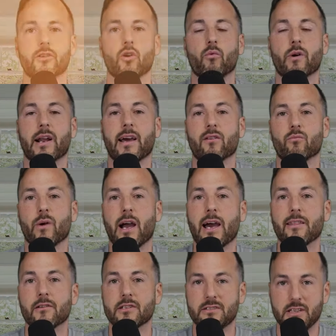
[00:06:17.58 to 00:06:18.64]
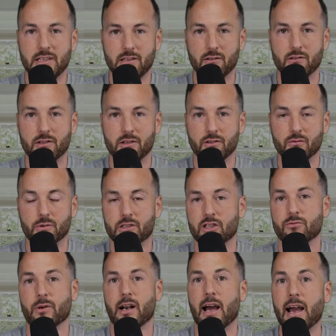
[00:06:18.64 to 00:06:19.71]
what I'd rather see you do, which is
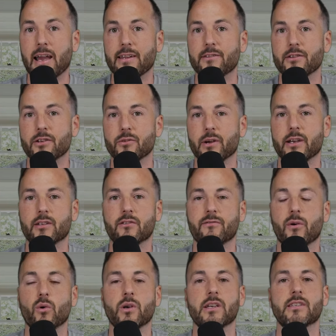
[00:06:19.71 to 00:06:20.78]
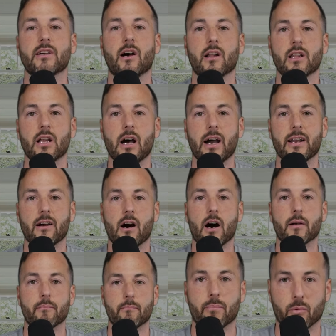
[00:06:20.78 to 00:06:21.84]
what I do, is focus a lot
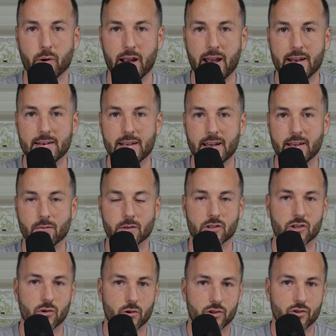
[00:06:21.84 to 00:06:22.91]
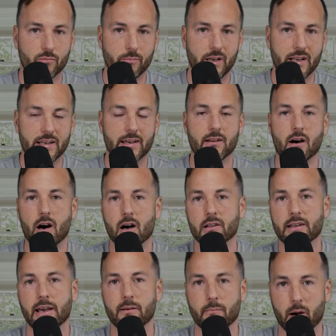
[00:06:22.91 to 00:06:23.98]
on branding with social media and
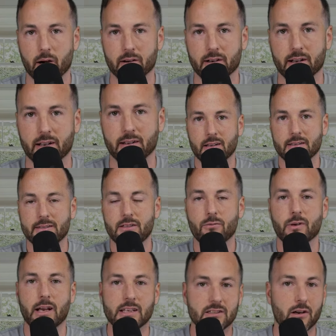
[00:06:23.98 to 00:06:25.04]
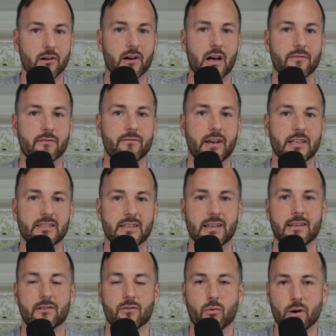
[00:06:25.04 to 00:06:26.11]
online marketing. See, when I started off investing
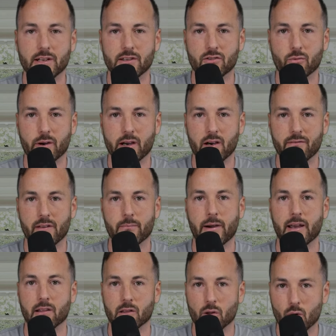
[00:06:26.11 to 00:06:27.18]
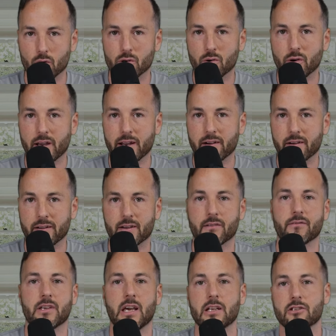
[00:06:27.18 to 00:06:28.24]
in 2012 in my local area of
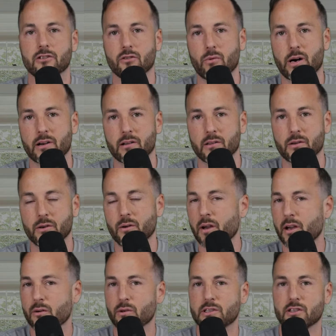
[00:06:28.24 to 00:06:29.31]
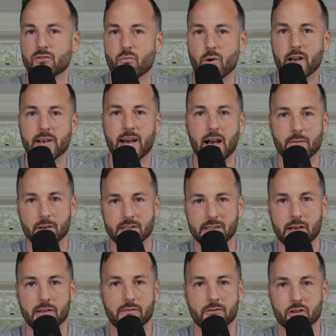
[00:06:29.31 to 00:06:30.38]
Kitchener-Waterloo, which is 1 hour
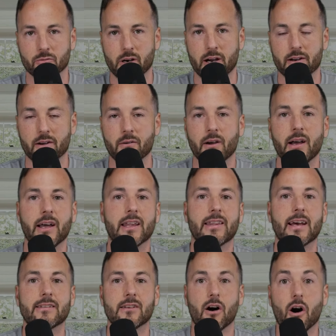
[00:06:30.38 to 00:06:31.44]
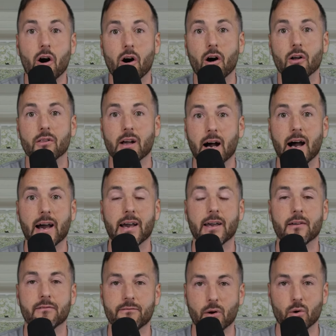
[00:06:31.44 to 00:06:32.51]
south of Toronto, that's all I
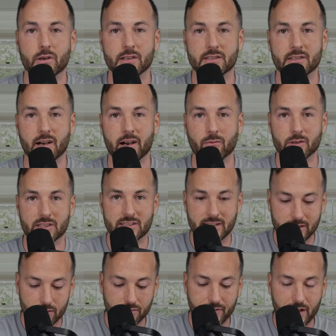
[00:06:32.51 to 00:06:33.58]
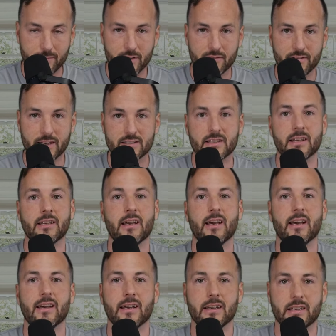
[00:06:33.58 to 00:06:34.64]
focused on was single family investing
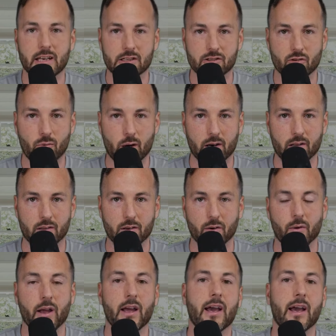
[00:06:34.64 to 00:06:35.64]
in Kitchener-Waterloo.